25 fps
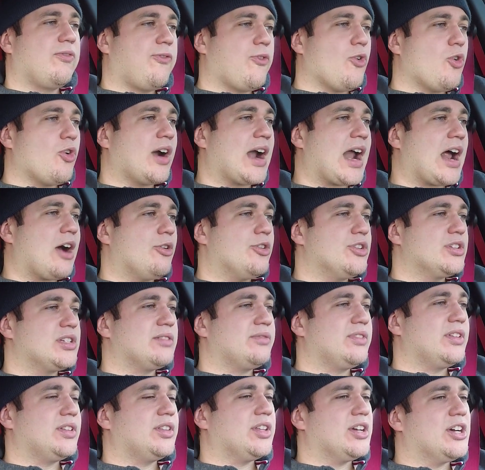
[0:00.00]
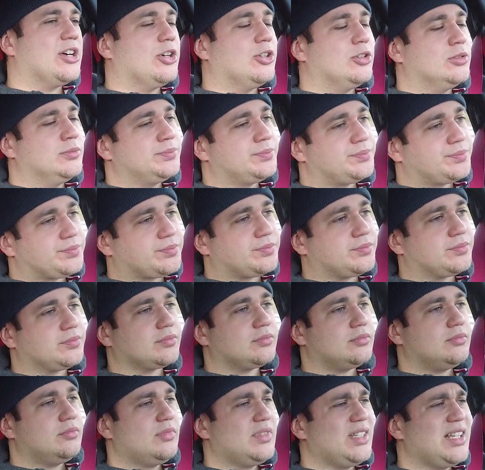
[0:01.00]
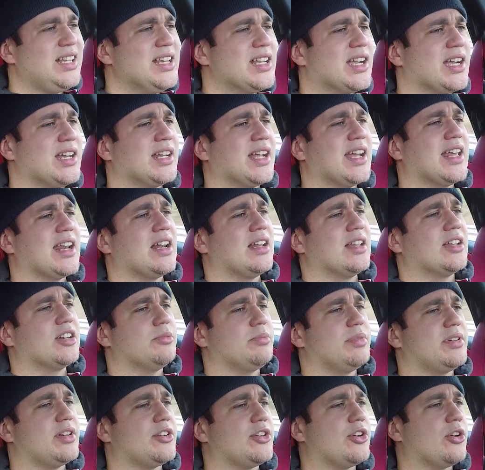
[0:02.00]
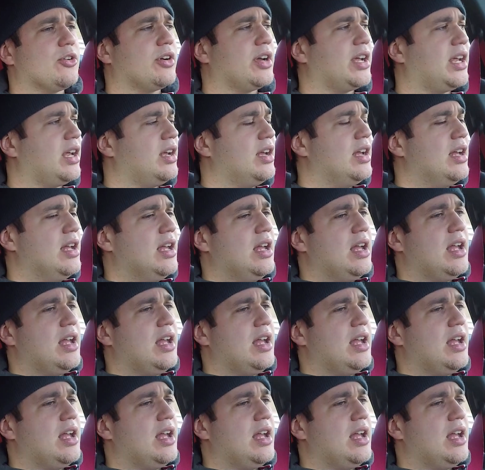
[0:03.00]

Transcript: 4 hours of it, though, can get a little bit annoying.